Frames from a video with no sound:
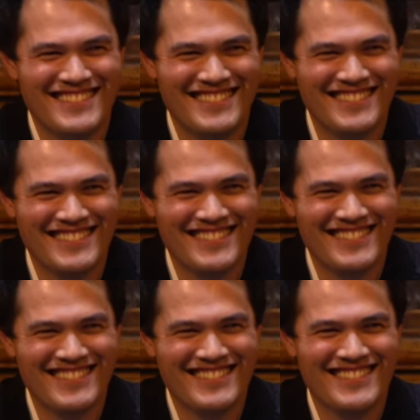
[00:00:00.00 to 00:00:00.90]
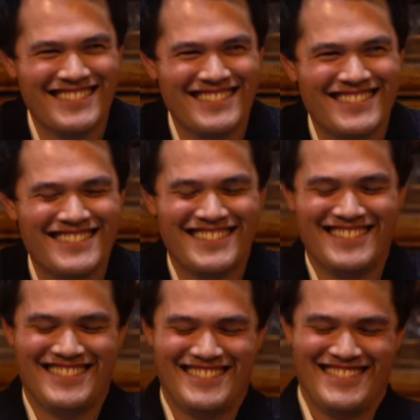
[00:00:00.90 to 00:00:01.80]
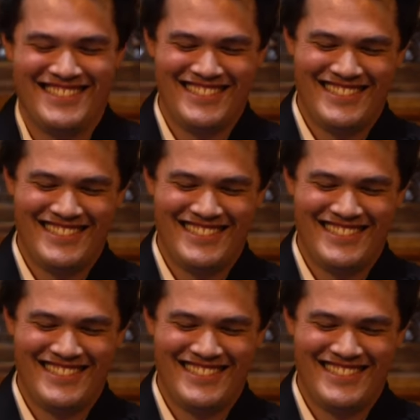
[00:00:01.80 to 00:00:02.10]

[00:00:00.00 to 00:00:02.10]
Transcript: (silence)